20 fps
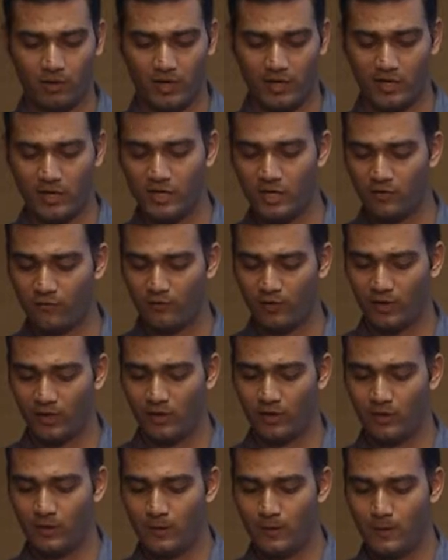
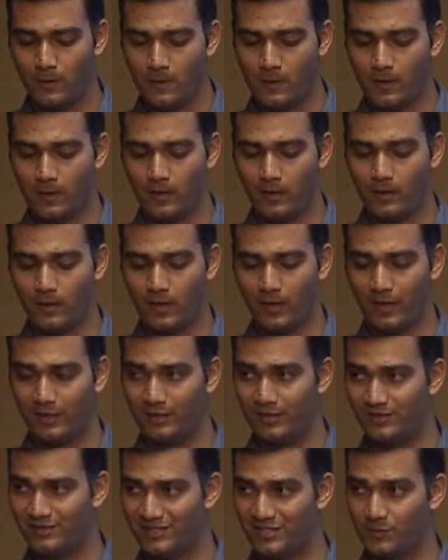identify
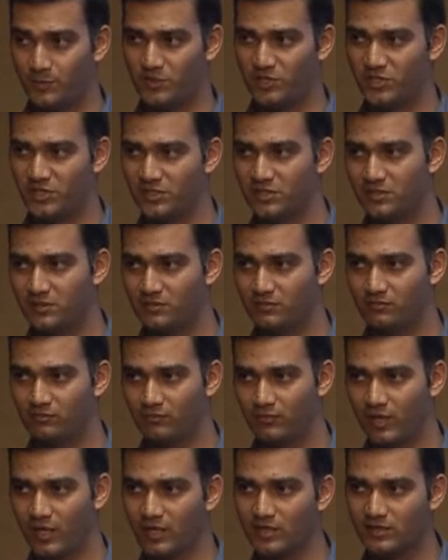any suspicious
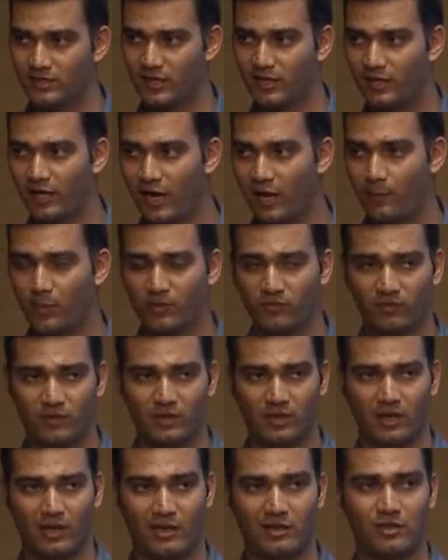things that happen
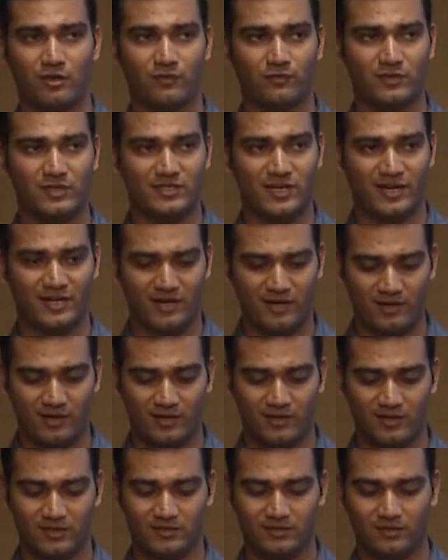with any of these
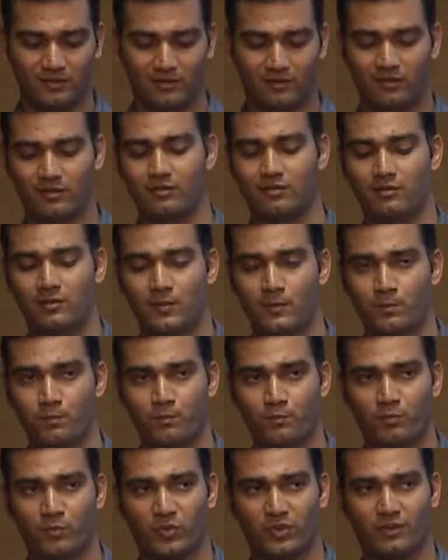identities, or
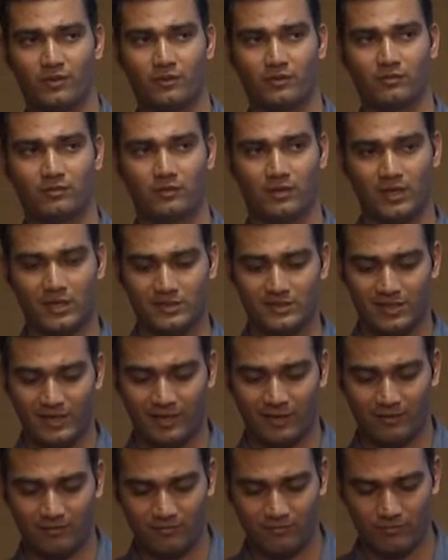things
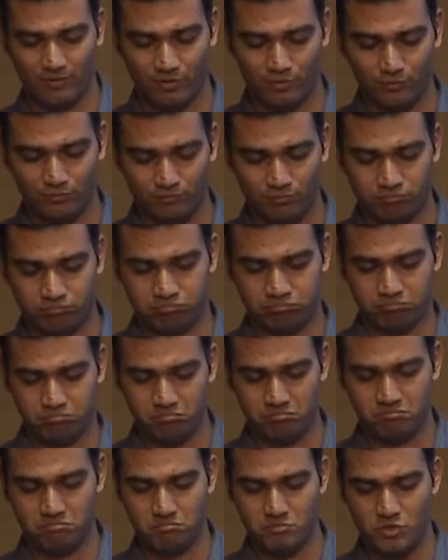like
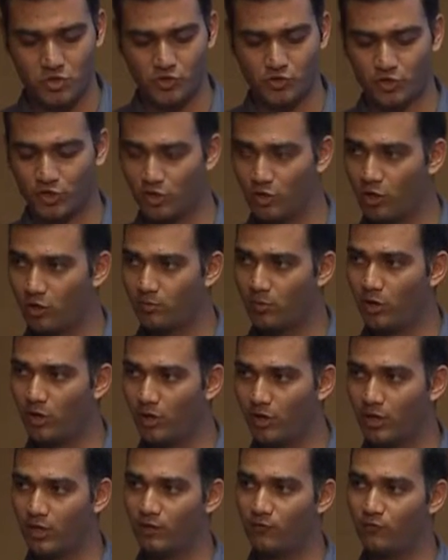you should not be
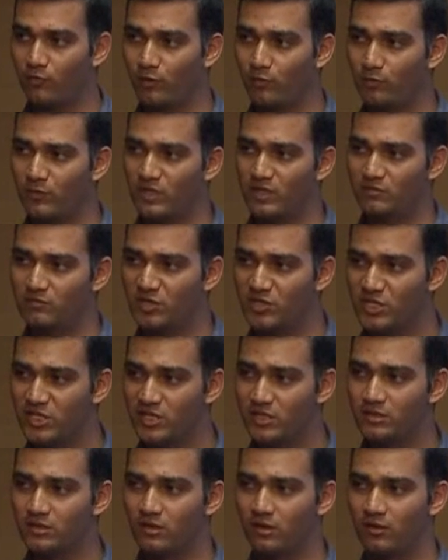logging in from these
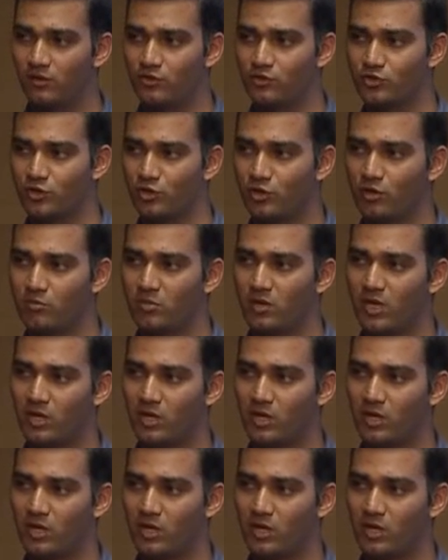machines, or you should not be